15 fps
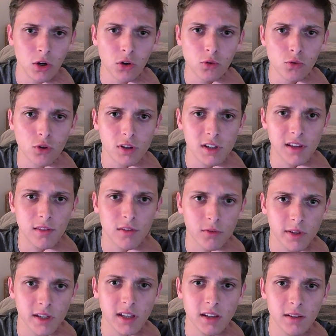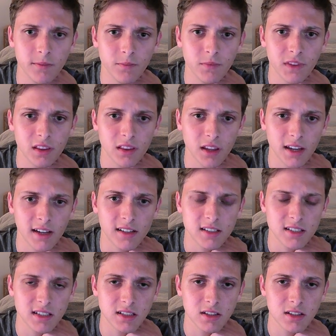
rook e3, knight